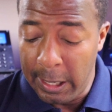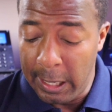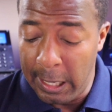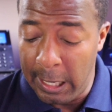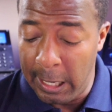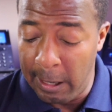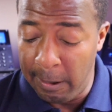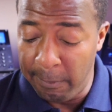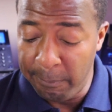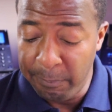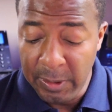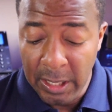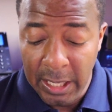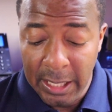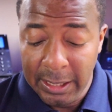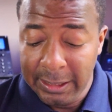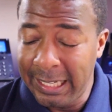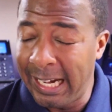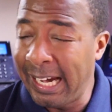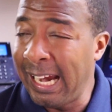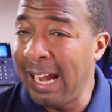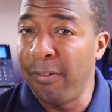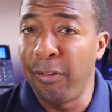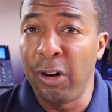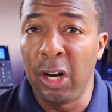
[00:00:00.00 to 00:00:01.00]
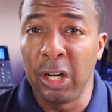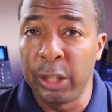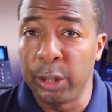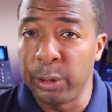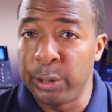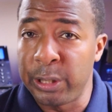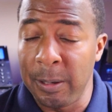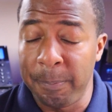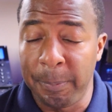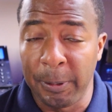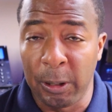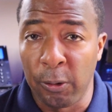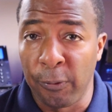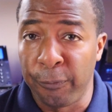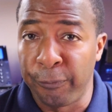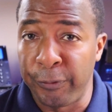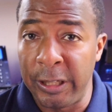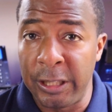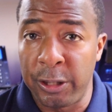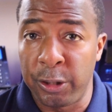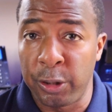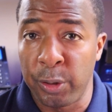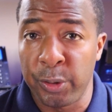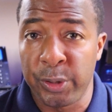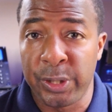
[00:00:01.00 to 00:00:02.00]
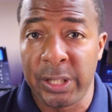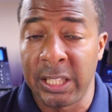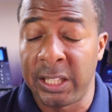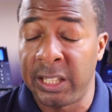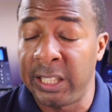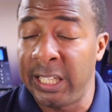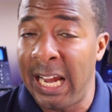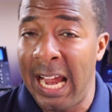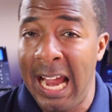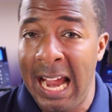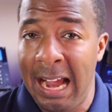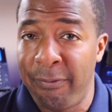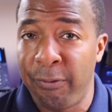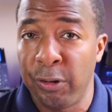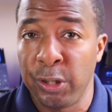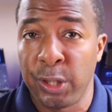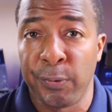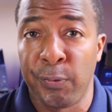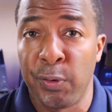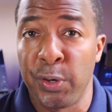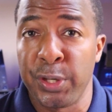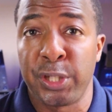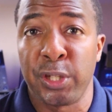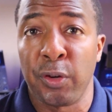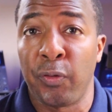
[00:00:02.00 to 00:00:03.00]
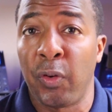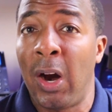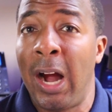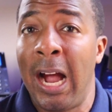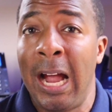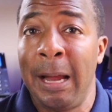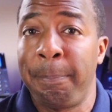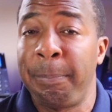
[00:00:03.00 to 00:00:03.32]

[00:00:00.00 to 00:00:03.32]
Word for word: Um, they have all your typical features that the average voiceover